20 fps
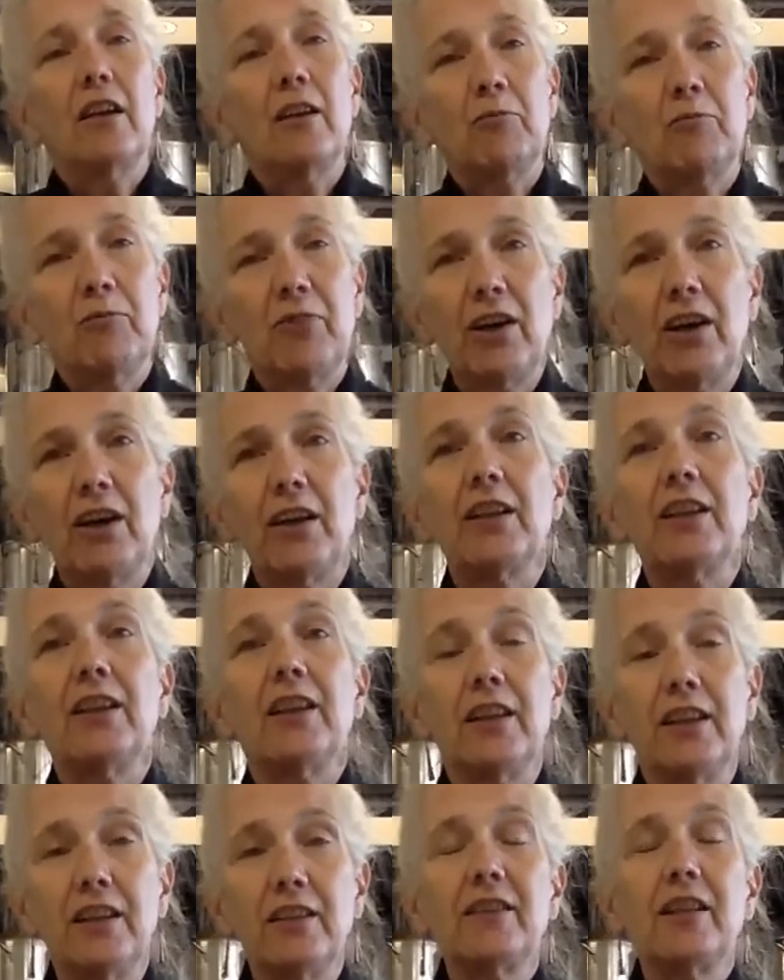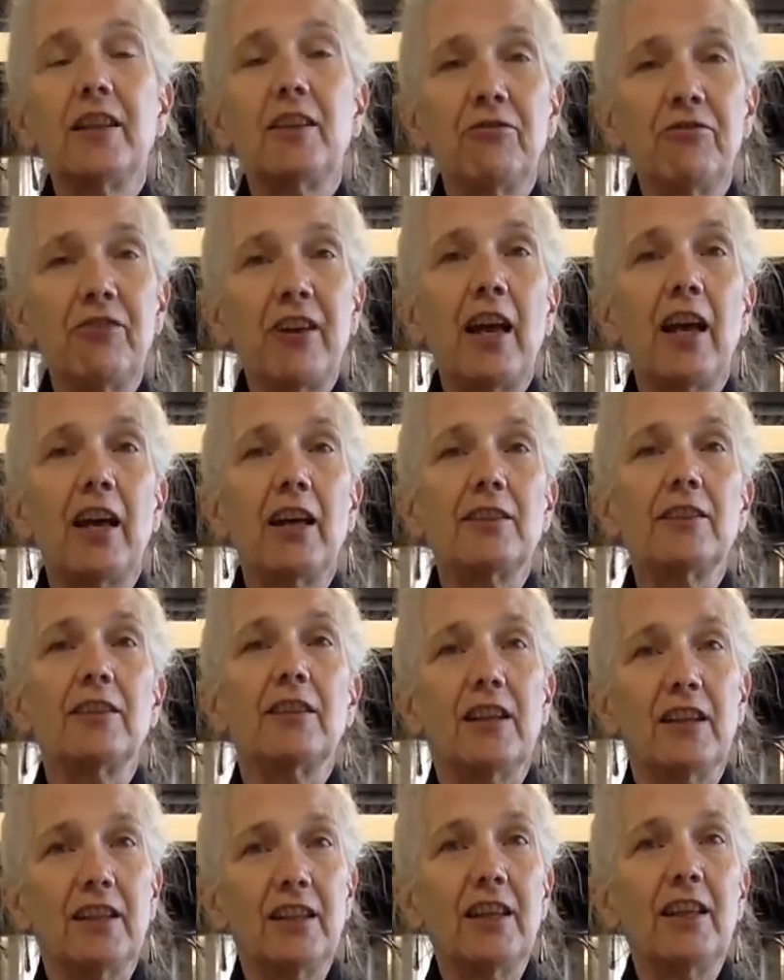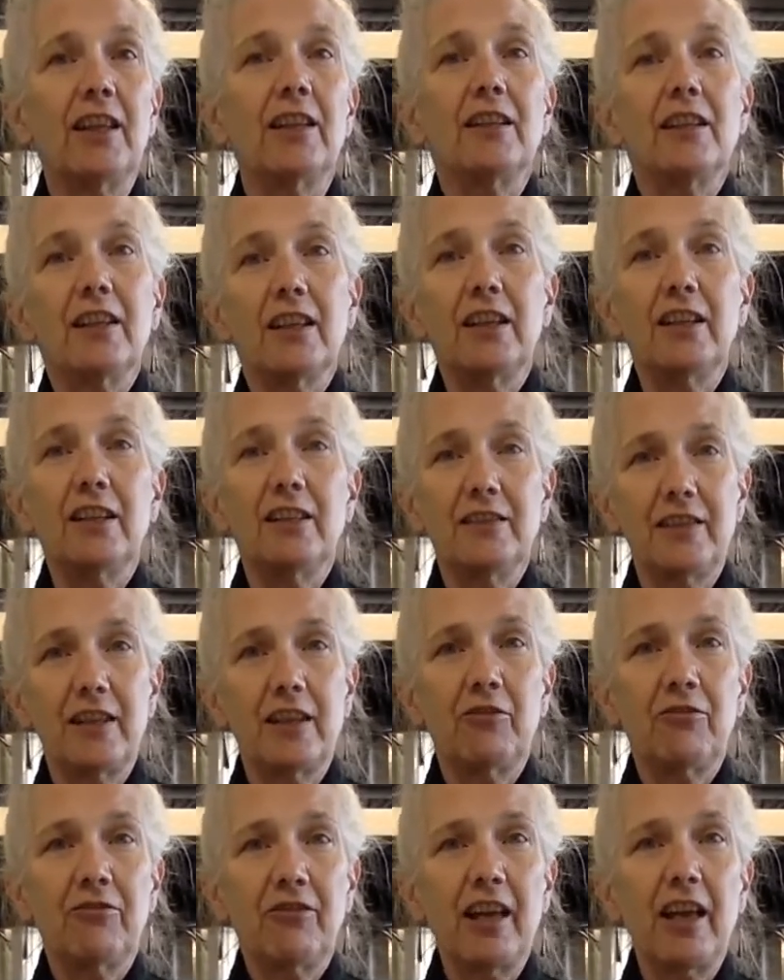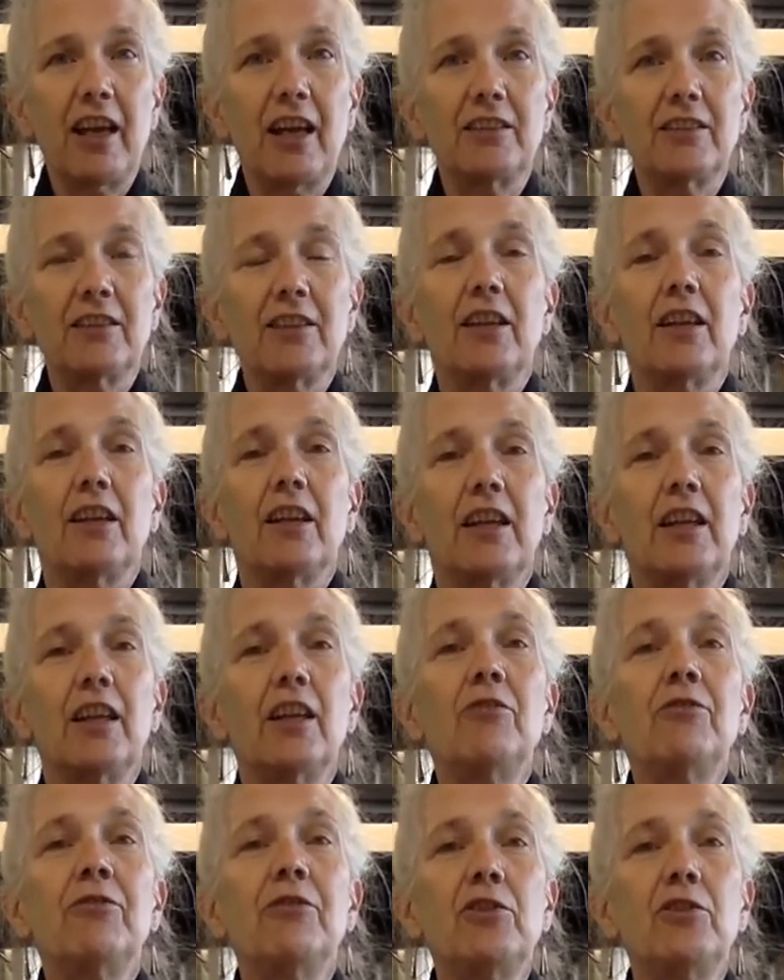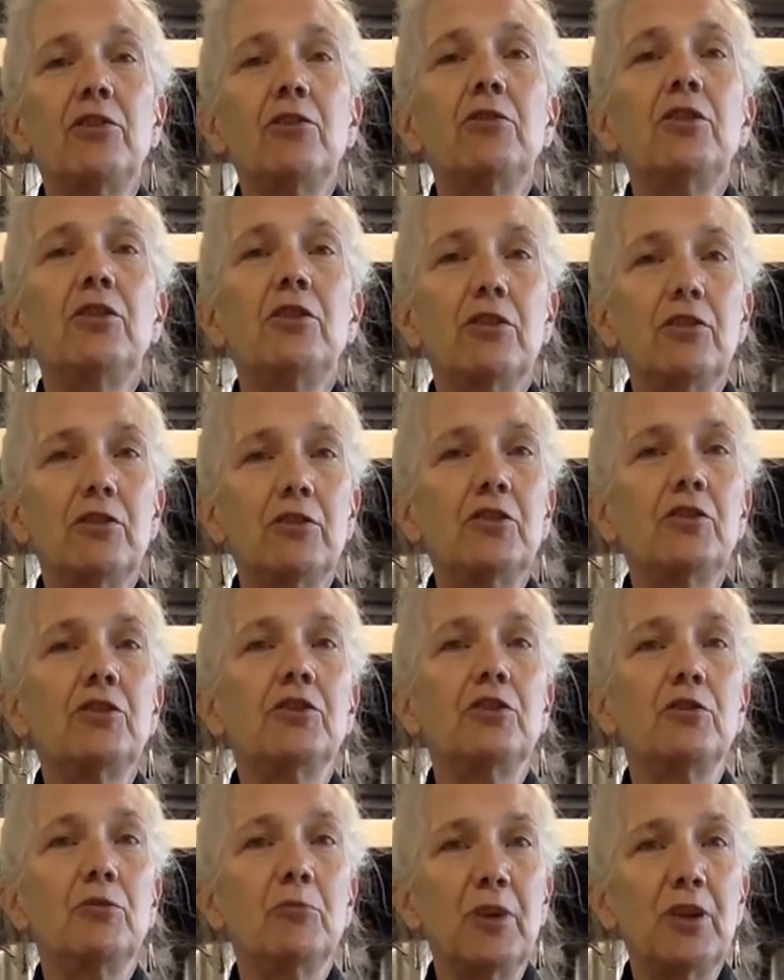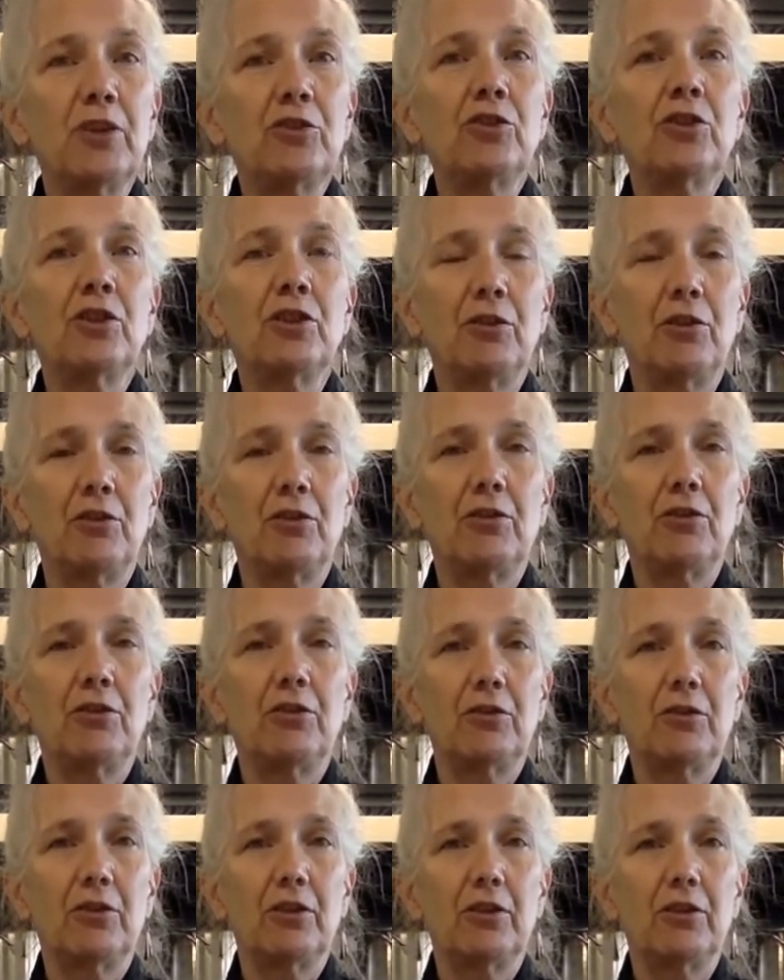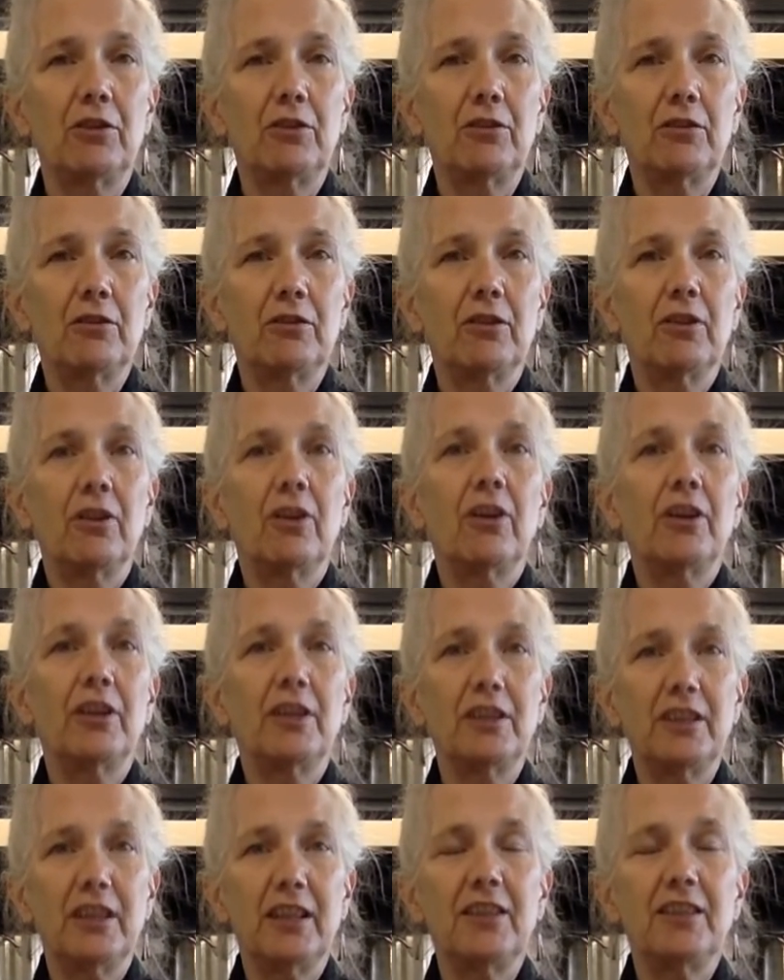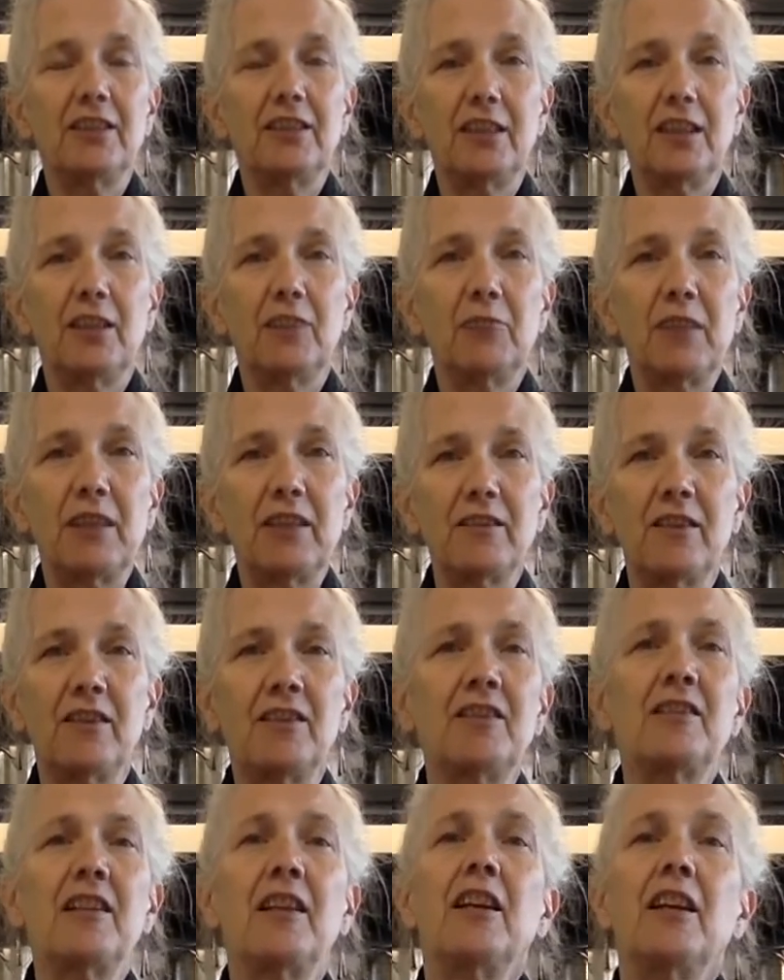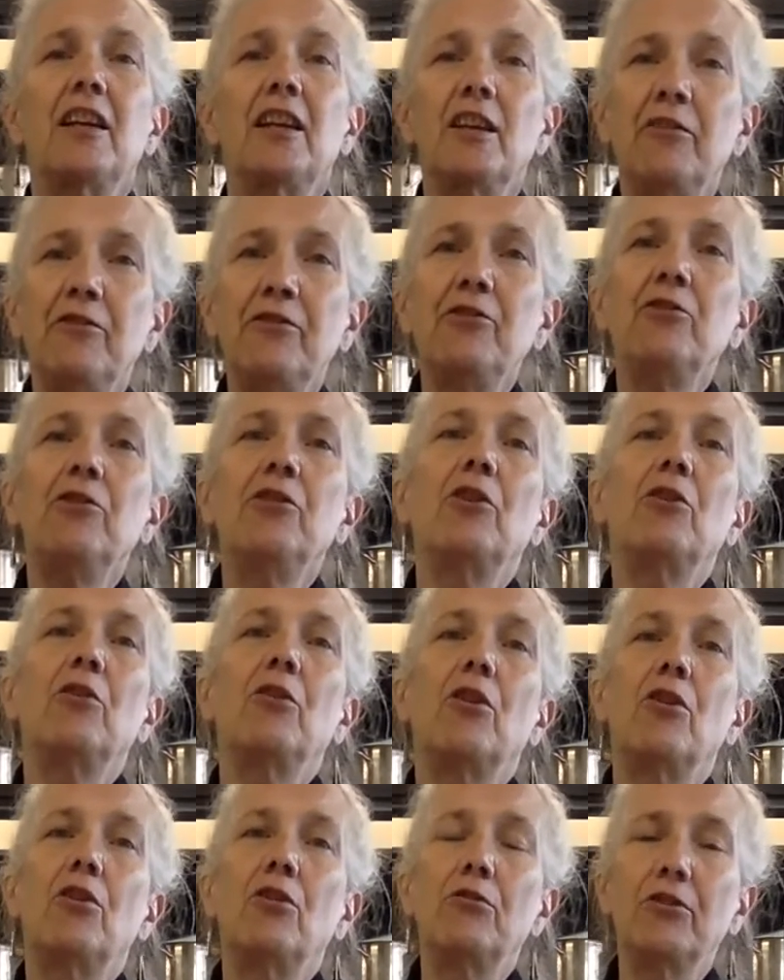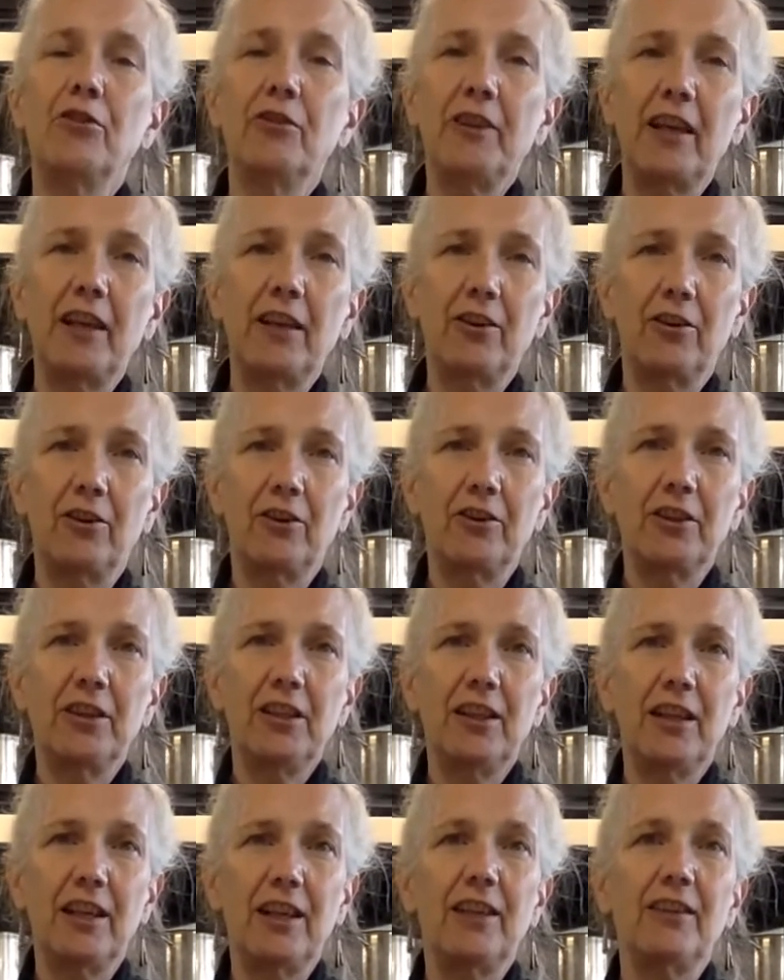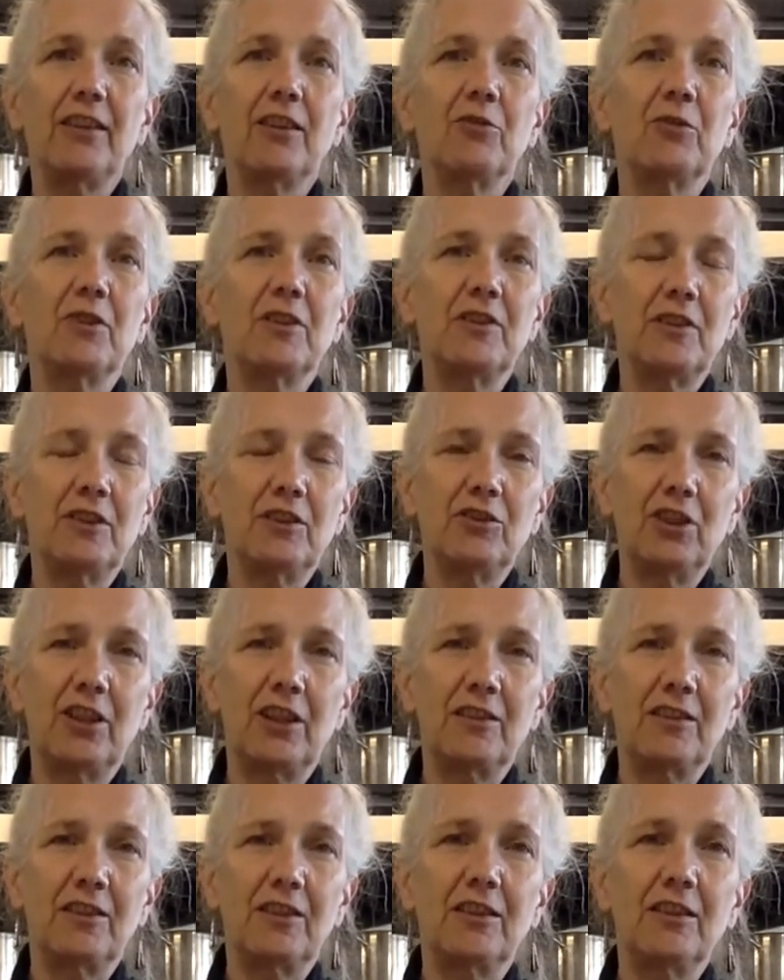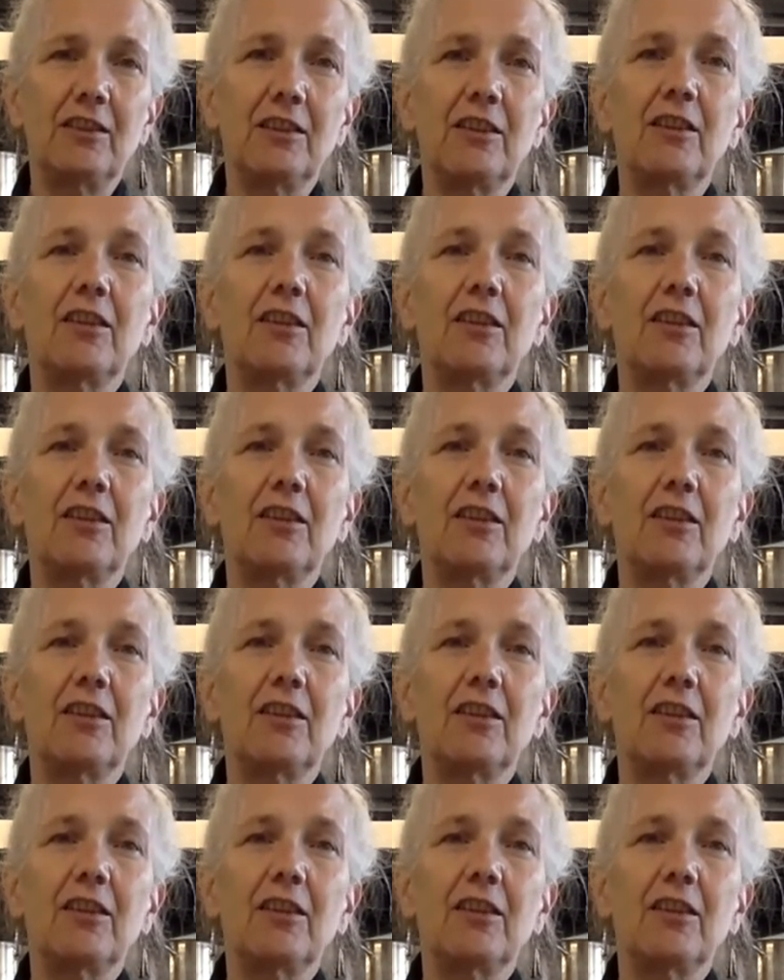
But it is a fat. Again, it is a fat. If you use too much canola oil on a day-to-day basis, if you go over that RDA that was suggested,